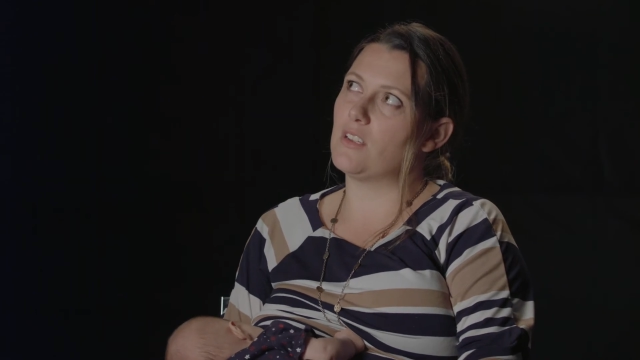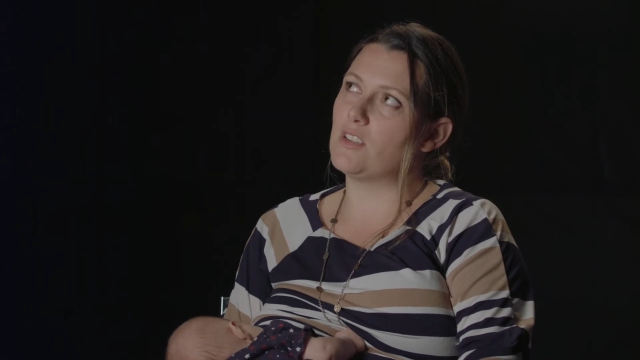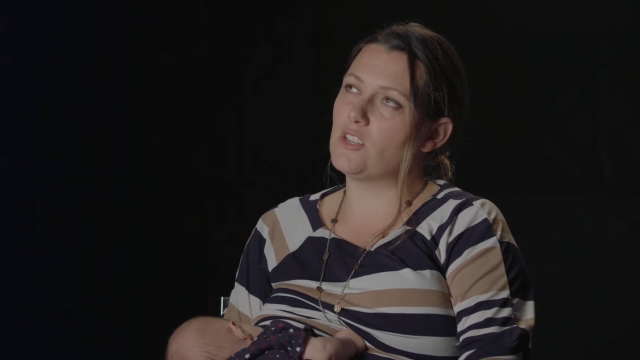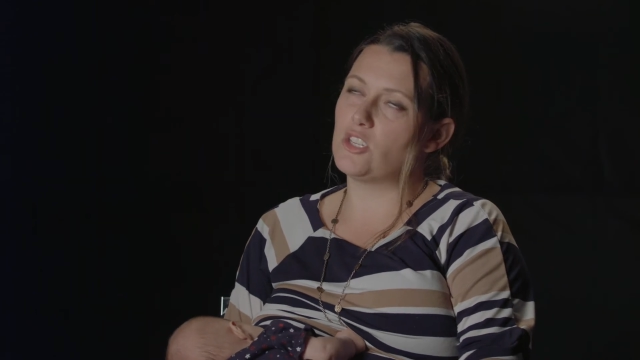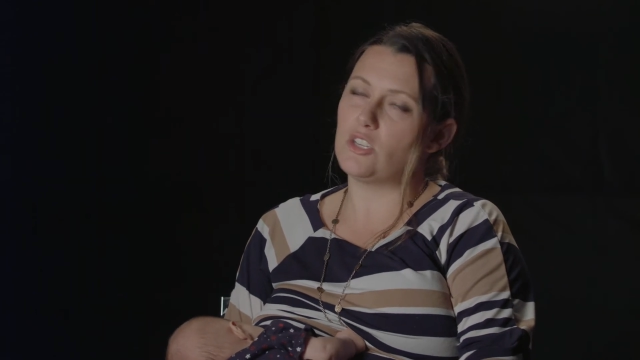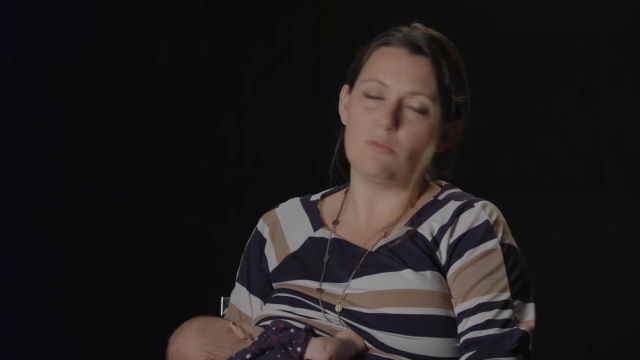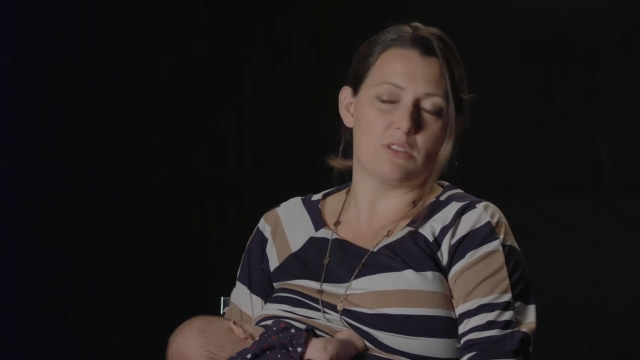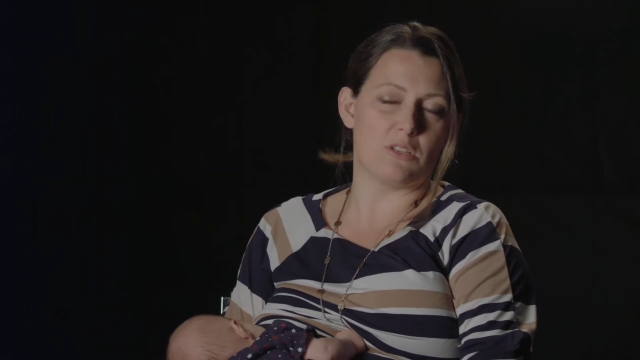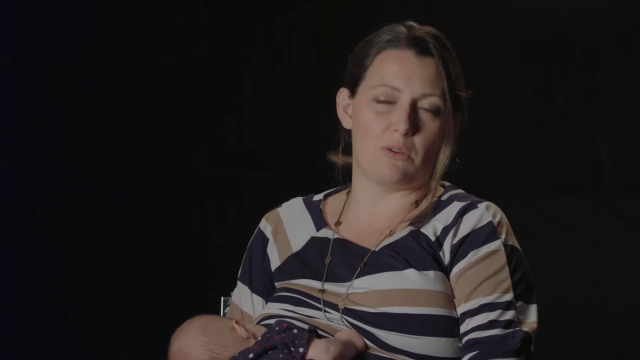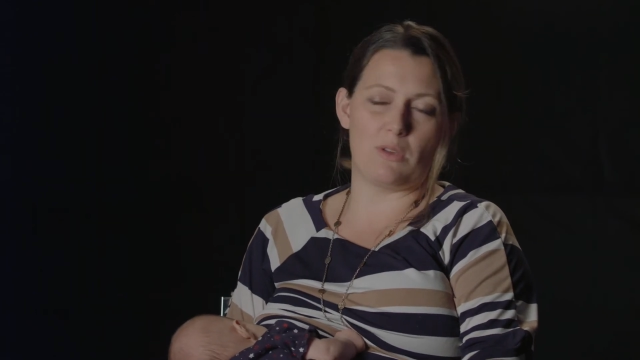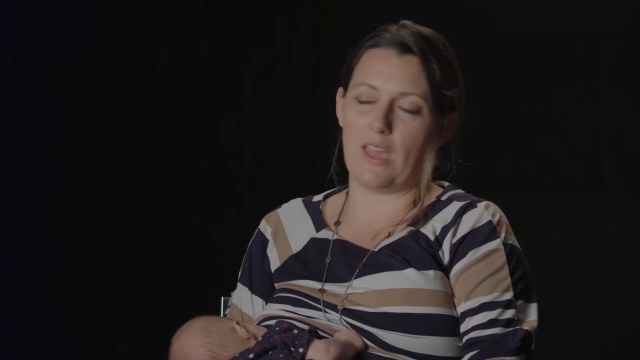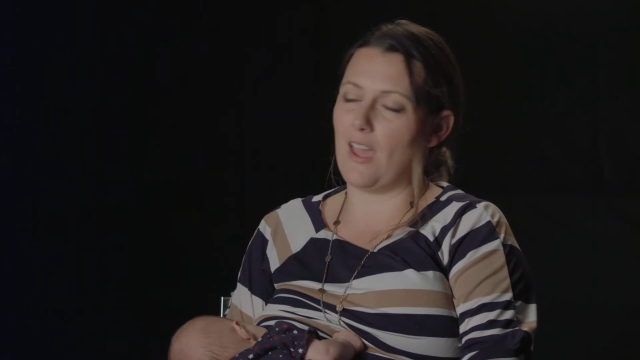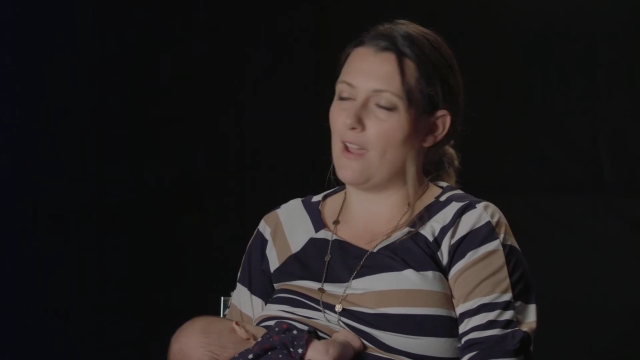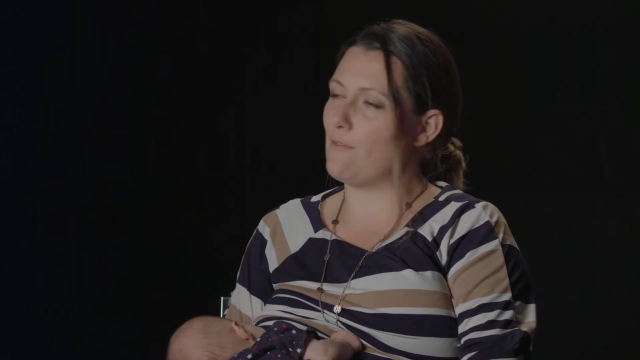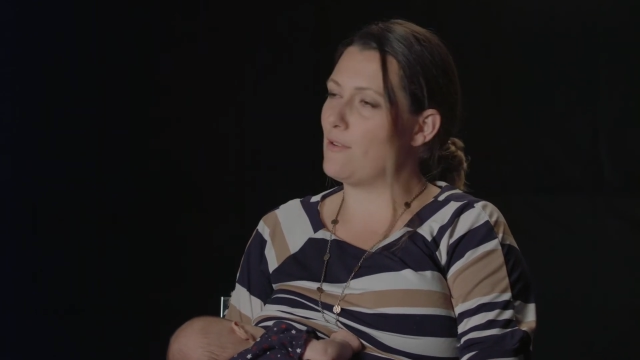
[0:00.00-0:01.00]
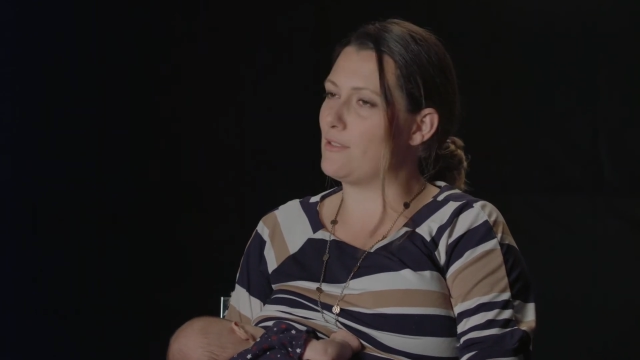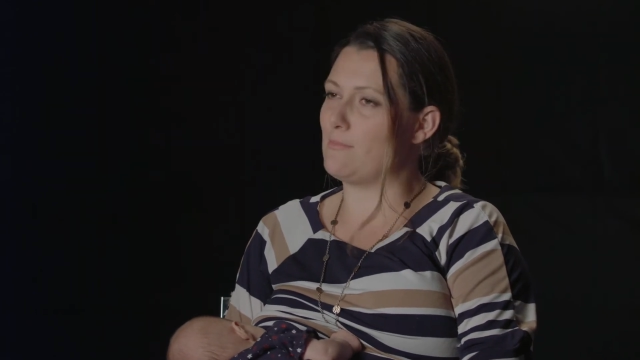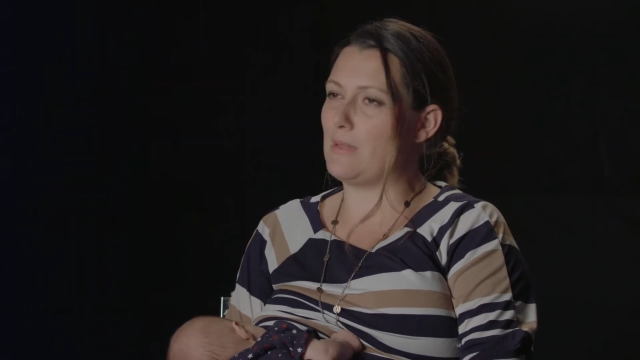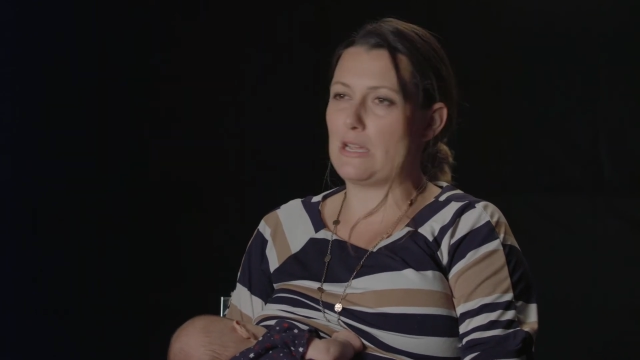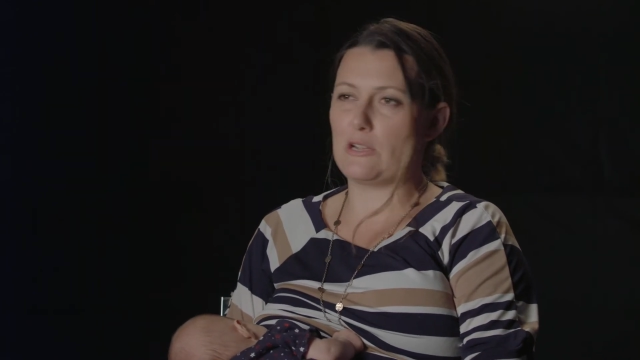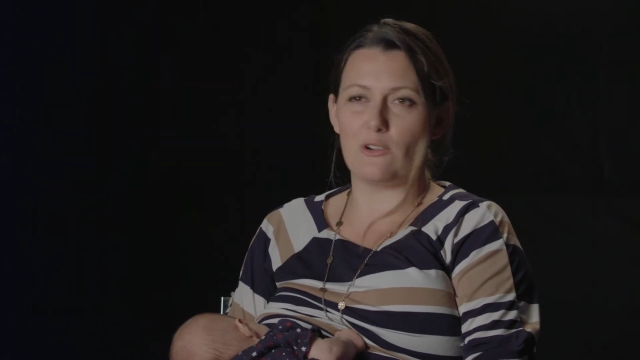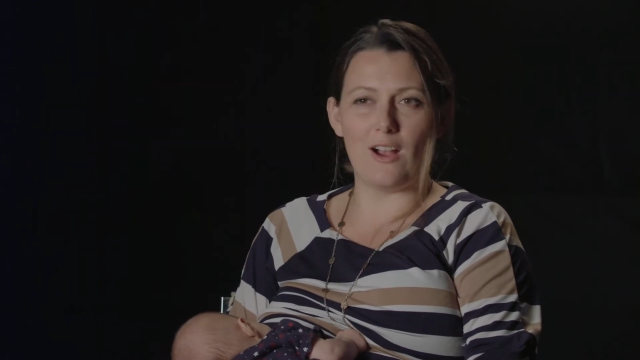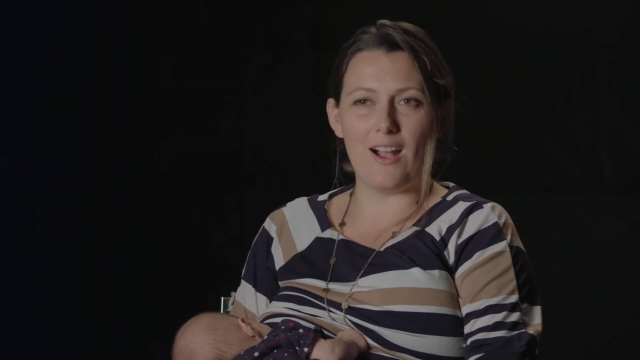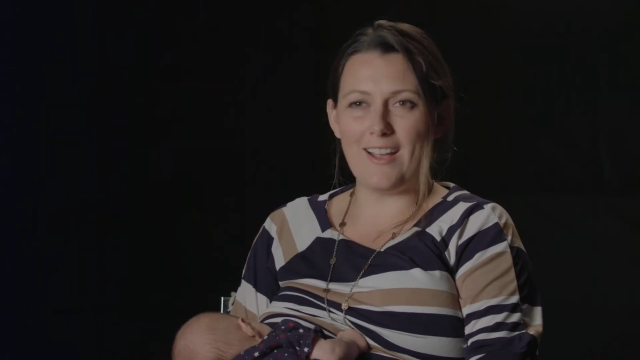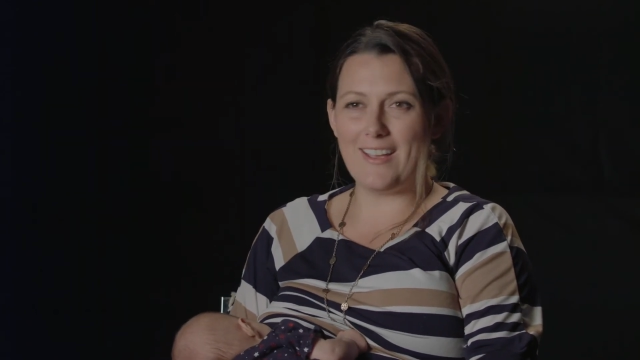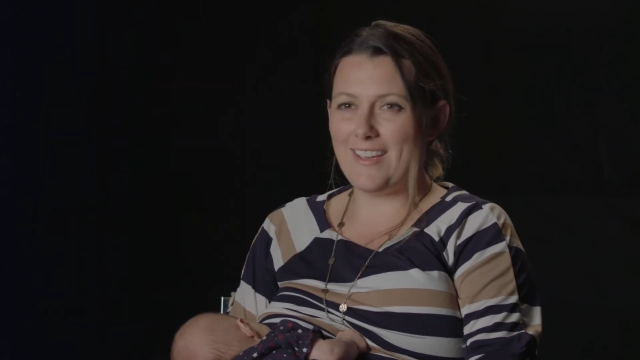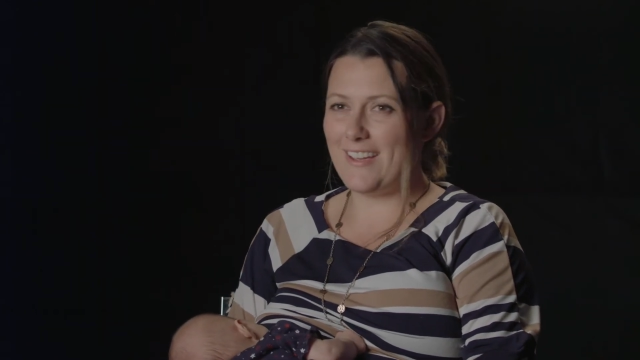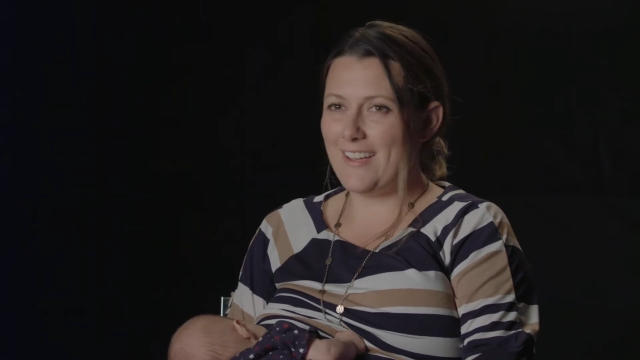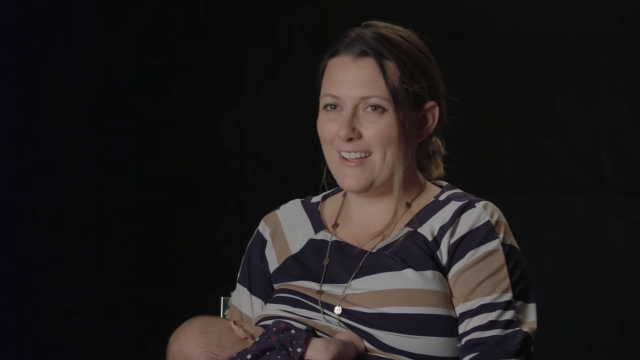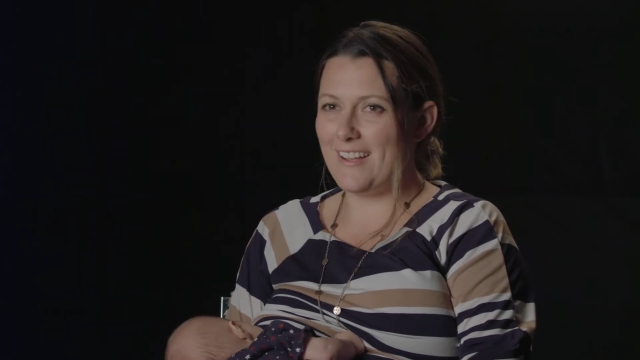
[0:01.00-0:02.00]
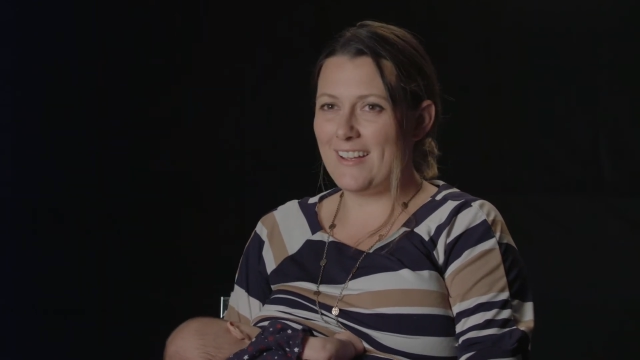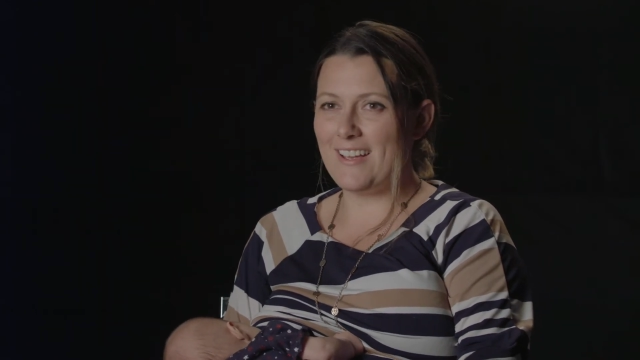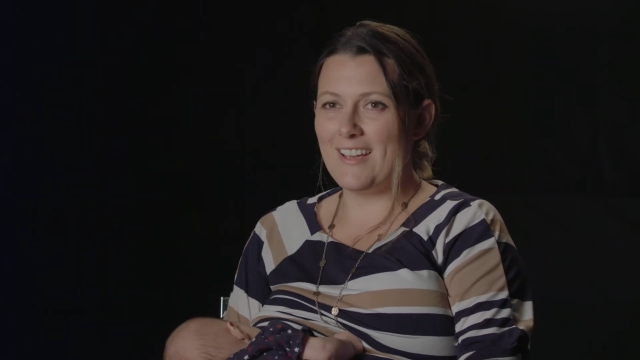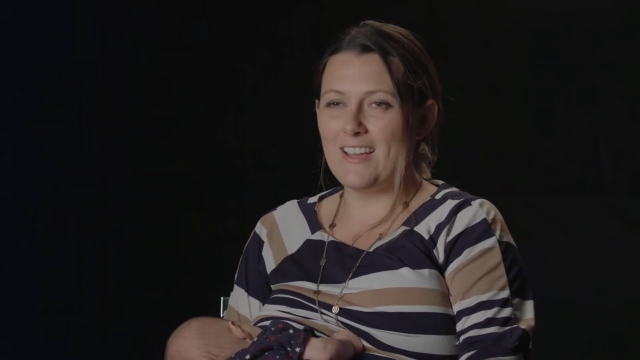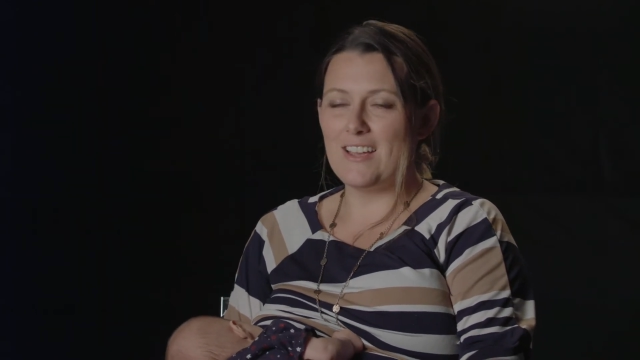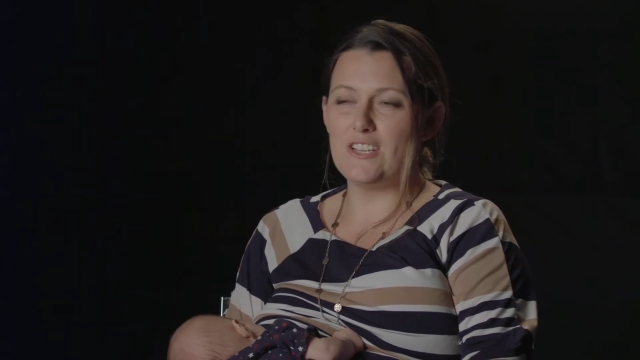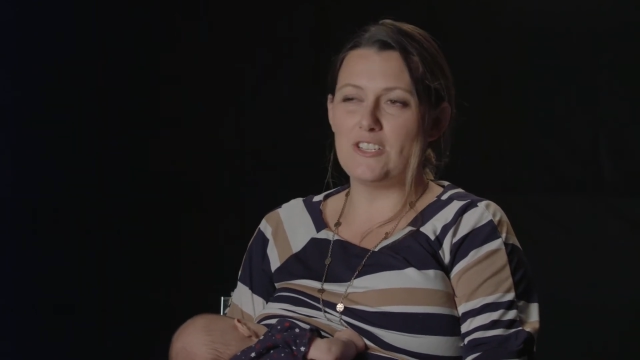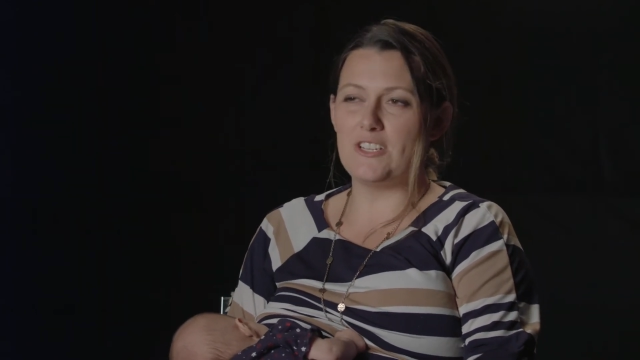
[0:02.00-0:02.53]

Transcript: She was okay with me crying.